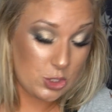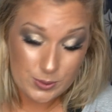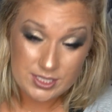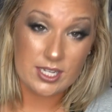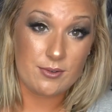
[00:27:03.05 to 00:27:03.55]

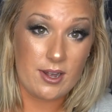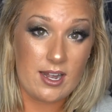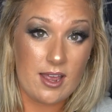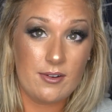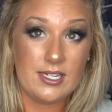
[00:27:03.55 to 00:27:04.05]
shorts on right
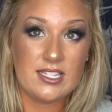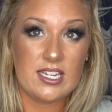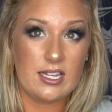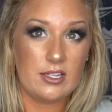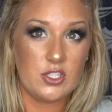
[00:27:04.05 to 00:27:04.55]
now, and it's
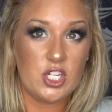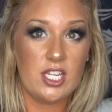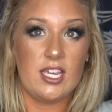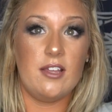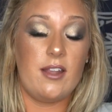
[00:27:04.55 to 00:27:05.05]
getting a little
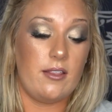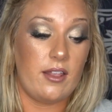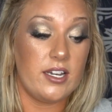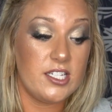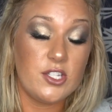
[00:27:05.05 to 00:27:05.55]
chilly out now
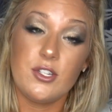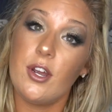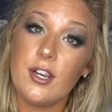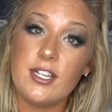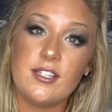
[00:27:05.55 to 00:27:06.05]
that it's
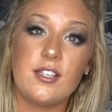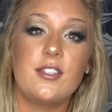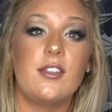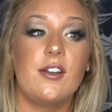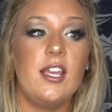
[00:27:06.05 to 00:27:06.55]
dark at
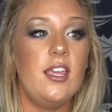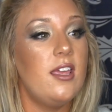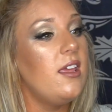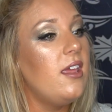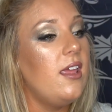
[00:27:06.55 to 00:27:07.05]
6:30.
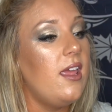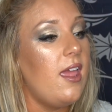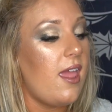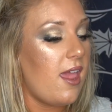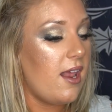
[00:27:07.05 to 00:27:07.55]

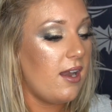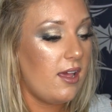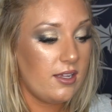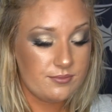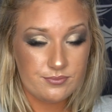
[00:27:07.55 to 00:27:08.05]

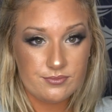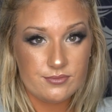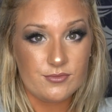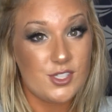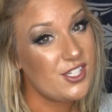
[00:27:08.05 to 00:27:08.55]
And
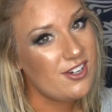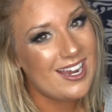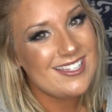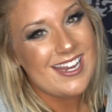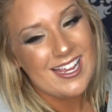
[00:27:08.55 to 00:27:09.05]
we'll see you
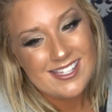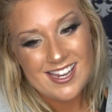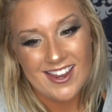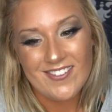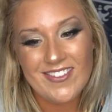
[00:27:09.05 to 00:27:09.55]
guys next
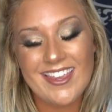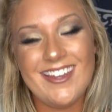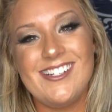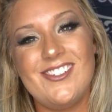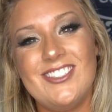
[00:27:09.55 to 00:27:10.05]
time.
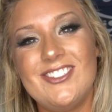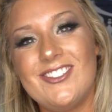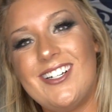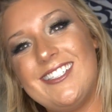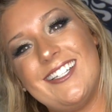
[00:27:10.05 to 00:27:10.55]
Thank you so much
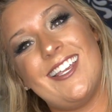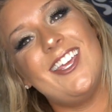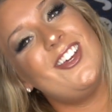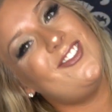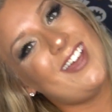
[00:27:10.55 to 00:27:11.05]
for watching.
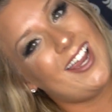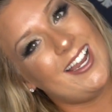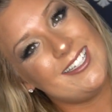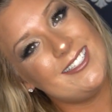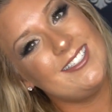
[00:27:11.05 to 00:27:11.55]
Bye,
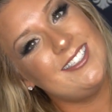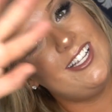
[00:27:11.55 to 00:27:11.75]
guys.